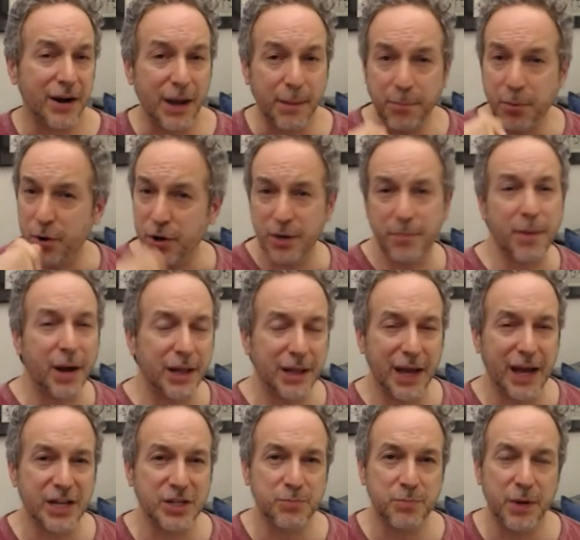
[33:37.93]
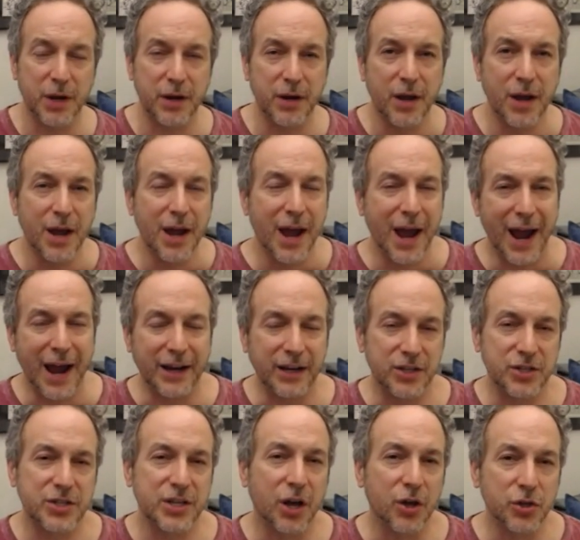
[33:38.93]
I put in my last bid and it
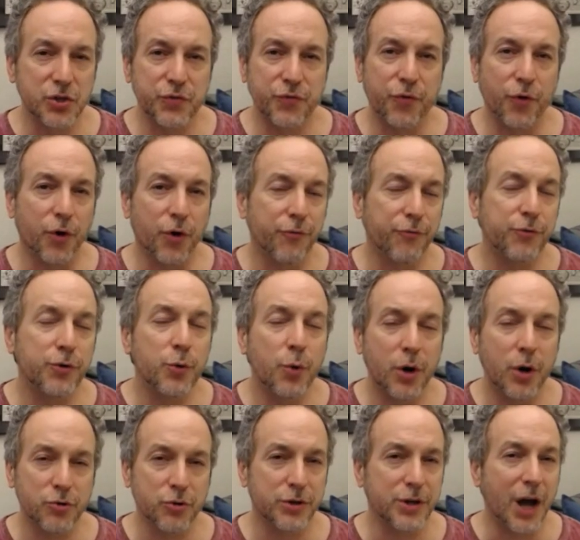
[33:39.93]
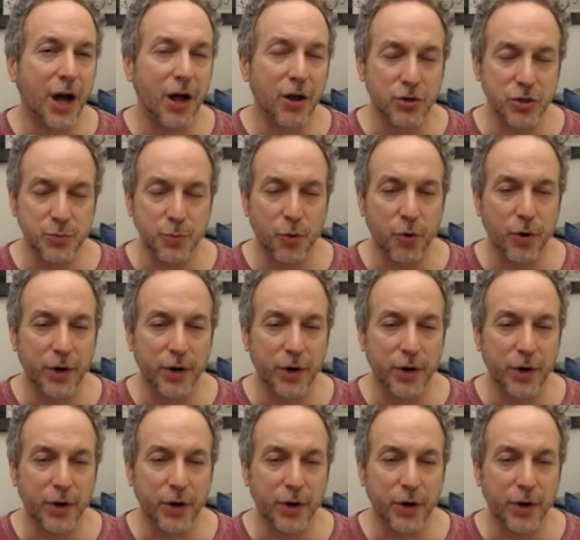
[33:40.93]
sells for a few hundred dollars more.